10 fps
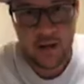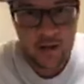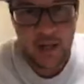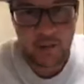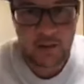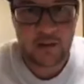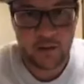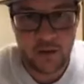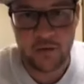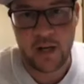they want a
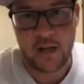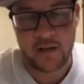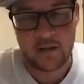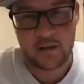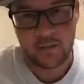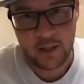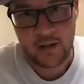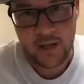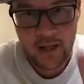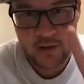long race.
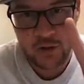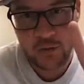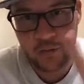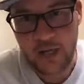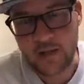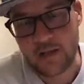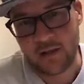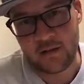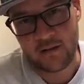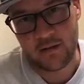Well, they get 2
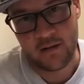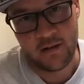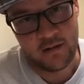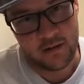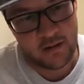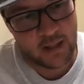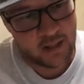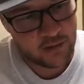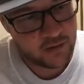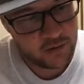races. They
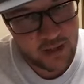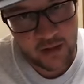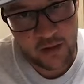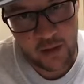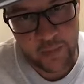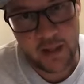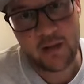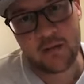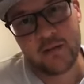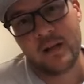get to do their Euro
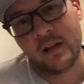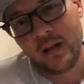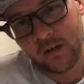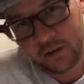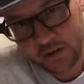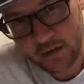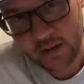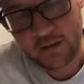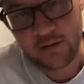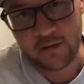B, and they also
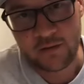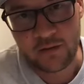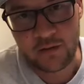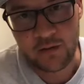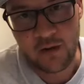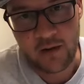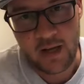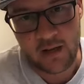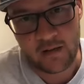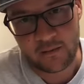get to do Euro
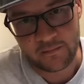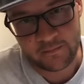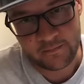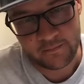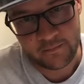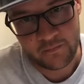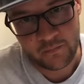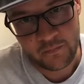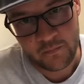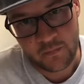A.
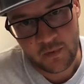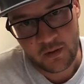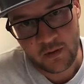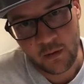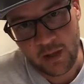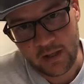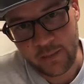Who else